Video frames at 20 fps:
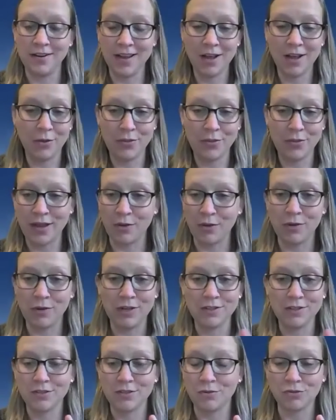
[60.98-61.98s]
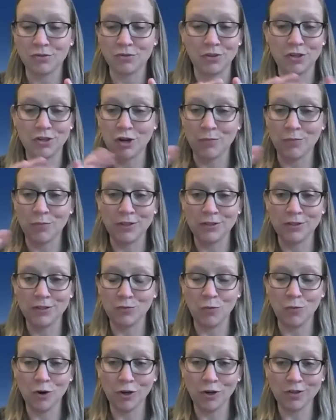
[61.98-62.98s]
health equity, social determinants
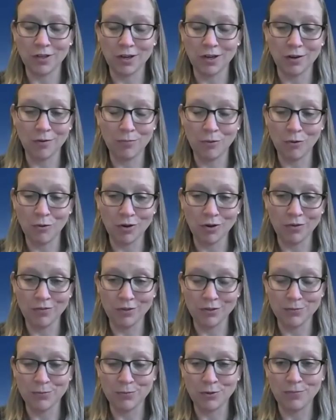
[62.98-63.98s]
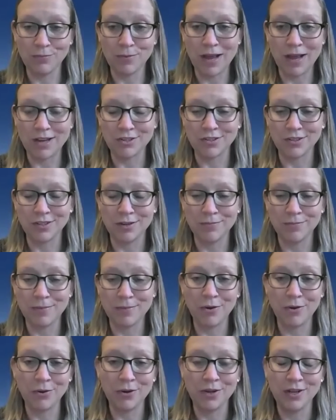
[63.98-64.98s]
work that our board feels pretty passionately
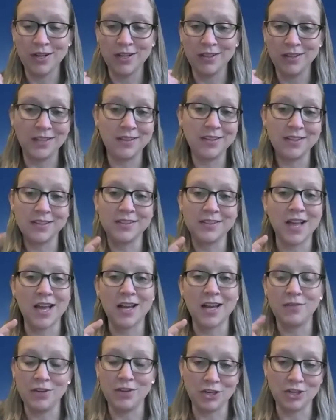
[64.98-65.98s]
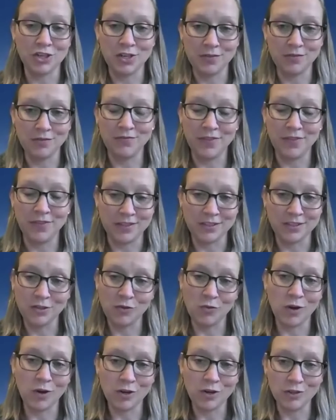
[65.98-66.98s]
about, that this kind of initiative fits
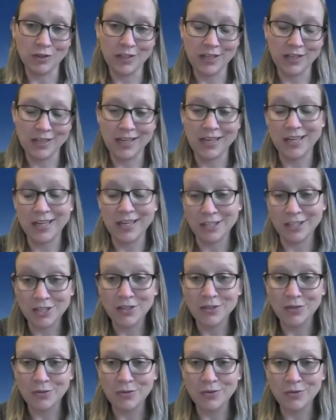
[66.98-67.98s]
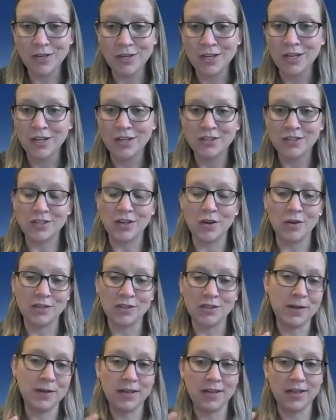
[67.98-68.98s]
squarely into. So
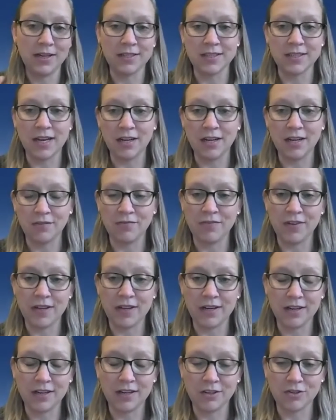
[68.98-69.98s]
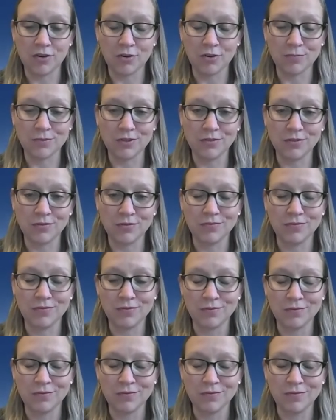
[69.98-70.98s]
it's been an exciting fit in terms of
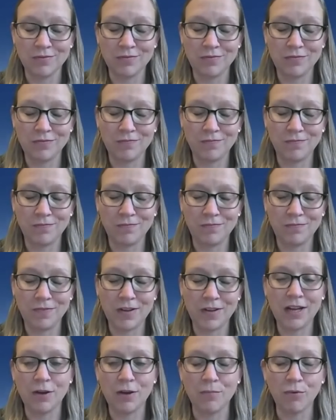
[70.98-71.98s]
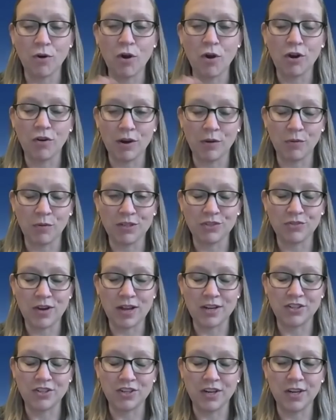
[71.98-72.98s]
fitting a broader equity
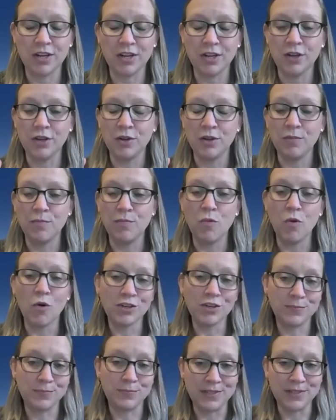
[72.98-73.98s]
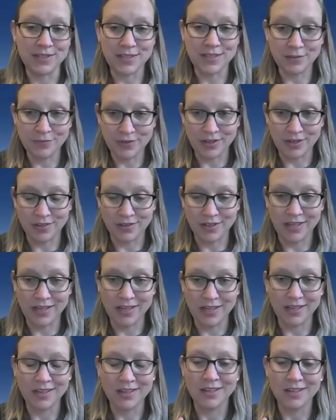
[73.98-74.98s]
strategy. More
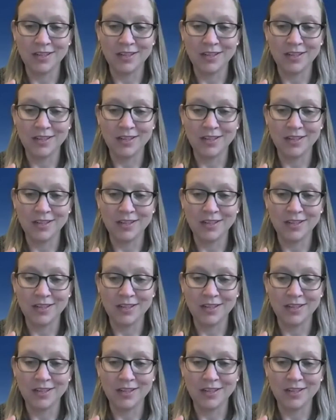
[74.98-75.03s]
specifically,